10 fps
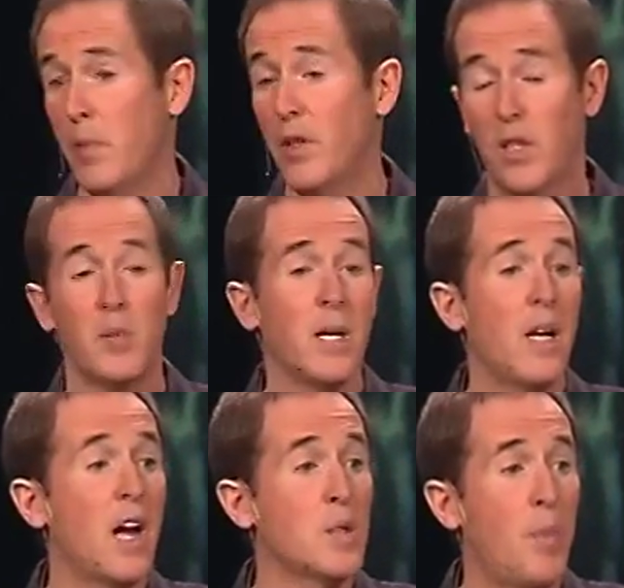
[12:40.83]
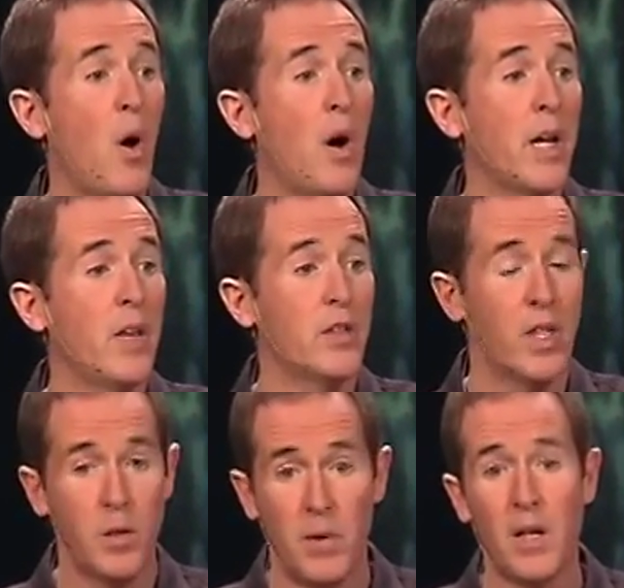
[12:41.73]
There's going to be a nice party, and there's
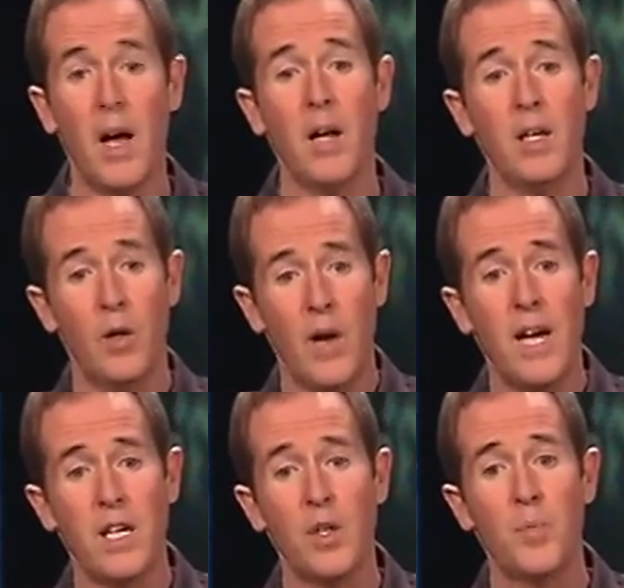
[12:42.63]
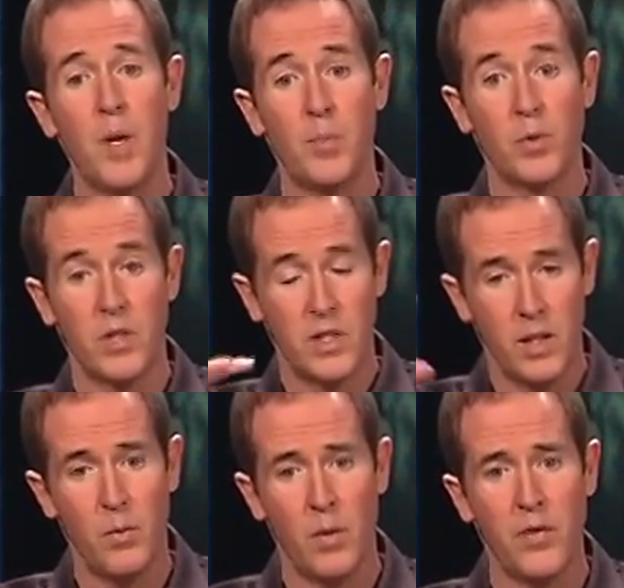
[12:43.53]
going to be 80 new people to
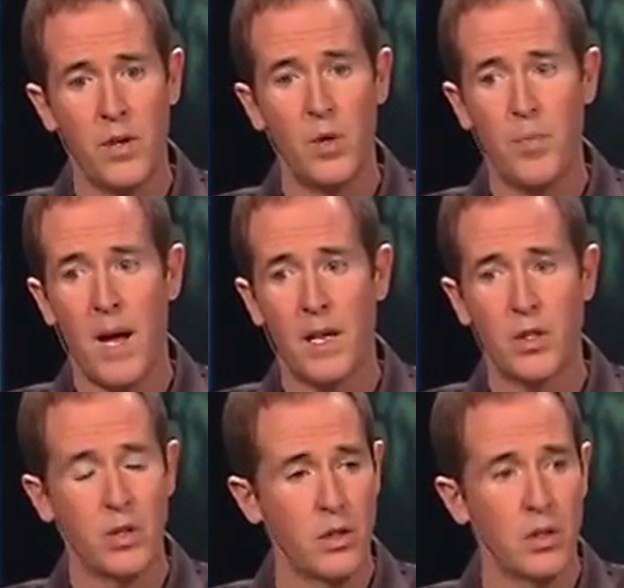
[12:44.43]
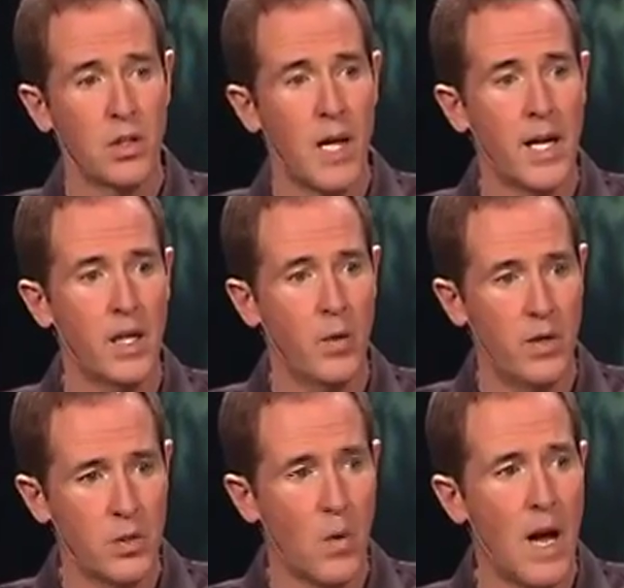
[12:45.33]
see what the new pastor looks like, and
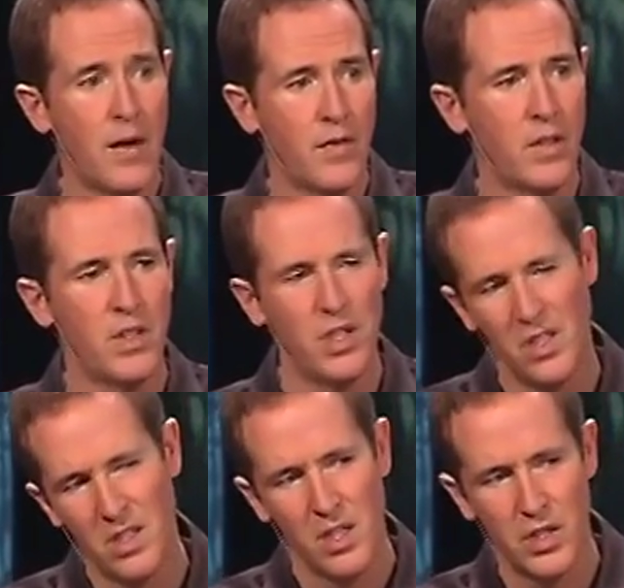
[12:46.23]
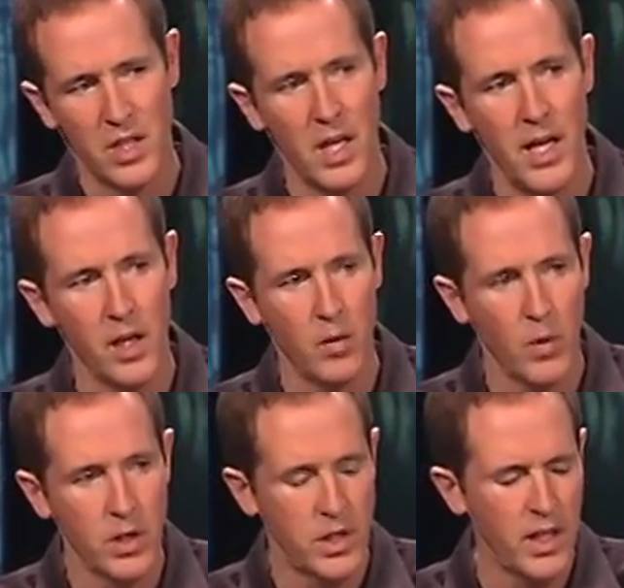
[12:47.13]
his wife, and does she sing, or
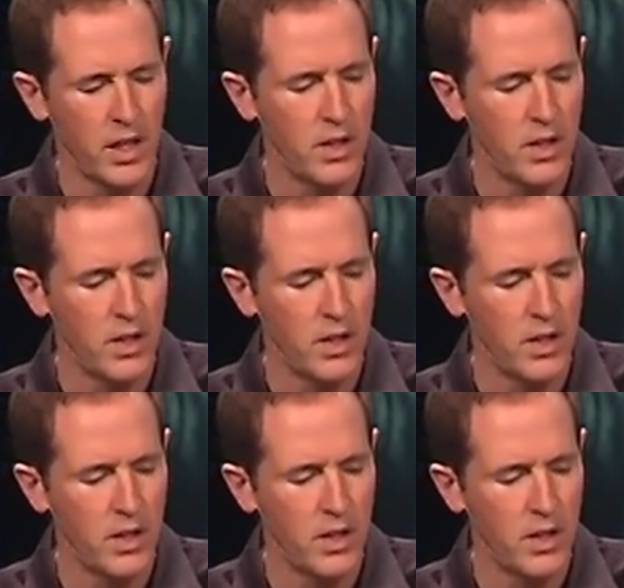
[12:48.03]
what is she going to